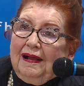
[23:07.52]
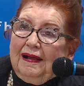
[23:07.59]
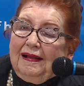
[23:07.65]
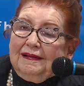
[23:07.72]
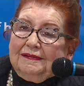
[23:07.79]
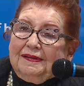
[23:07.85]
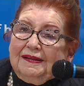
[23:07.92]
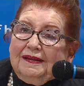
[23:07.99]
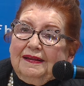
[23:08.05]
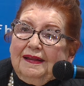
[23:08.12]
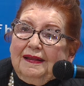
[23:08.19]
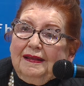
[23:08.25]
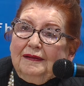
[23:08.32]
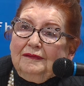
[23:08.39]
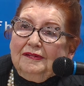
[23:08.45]
I did
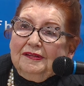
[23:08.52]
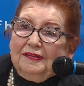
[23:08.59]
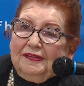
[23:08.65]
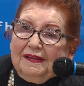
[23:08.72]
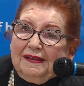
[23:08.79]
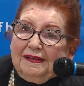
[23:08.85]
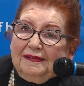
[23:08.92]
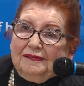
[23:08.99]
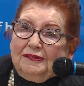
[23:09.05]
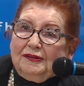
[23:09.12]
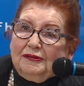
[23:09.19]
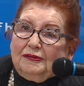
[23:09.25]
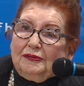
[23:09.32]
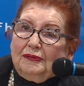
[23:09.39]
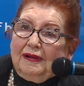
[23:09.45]
everything
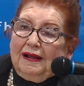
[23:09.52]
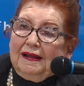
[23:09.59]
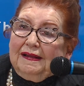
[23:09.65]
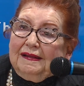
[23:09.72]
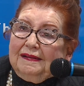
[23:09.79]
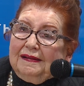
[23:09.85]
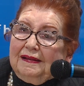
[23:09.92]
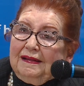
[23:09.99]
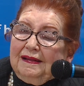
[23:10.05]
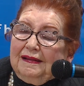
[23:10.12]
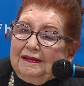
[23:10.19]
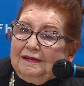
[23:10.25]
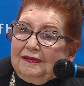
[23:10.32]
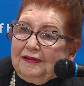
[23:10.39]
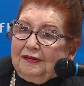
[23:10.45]
to try.
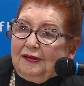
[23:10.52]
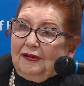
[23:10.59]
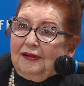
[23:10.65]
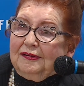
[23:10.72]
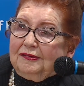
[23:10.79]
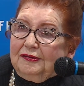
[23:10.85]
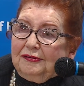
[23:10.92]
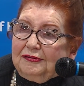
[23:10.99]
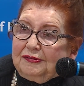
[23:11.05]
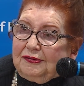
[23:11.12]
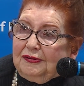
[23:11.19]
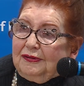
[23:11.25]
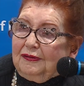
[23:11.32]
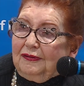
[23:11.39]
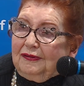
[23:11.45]
The doctors
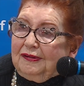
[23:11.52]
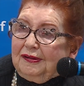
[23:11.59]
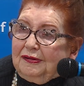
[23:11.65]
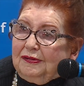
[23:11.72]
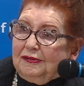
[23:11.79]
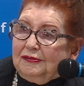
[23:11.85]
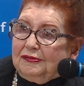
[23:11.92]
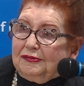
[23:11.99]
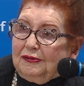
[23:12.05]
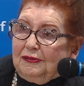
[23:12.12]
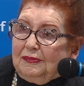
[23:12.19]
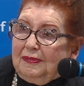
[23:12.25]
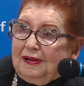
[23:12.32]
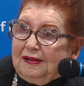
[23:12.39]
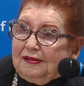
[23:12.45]
could only do so
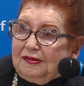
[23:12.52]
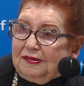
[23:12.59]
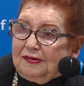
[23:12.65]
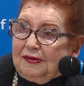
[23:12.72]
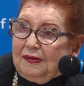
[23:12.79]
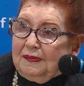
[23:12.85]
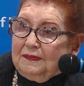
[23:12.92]
much.